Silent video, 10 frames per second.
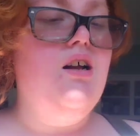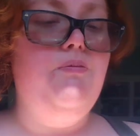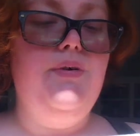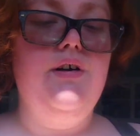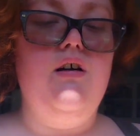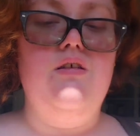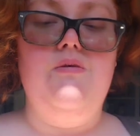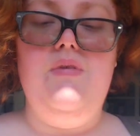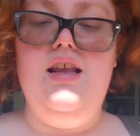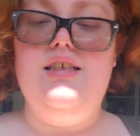up on
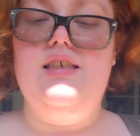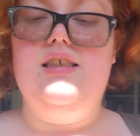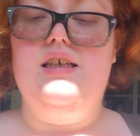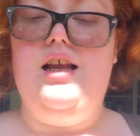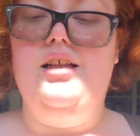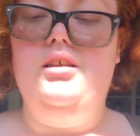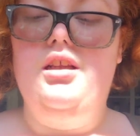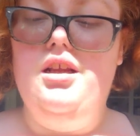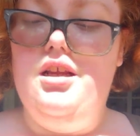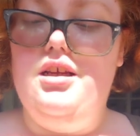the meats is the
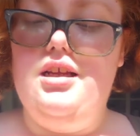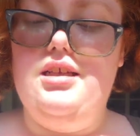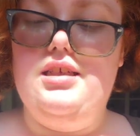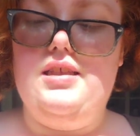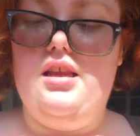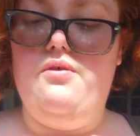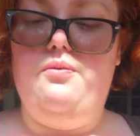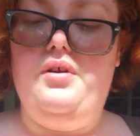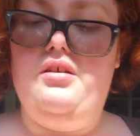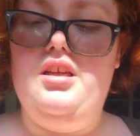is the
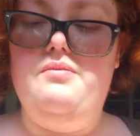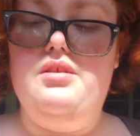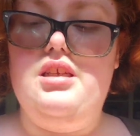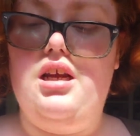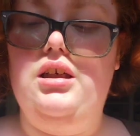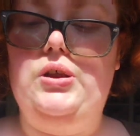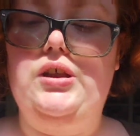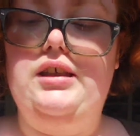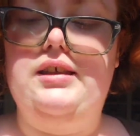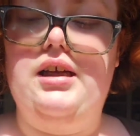Williams Country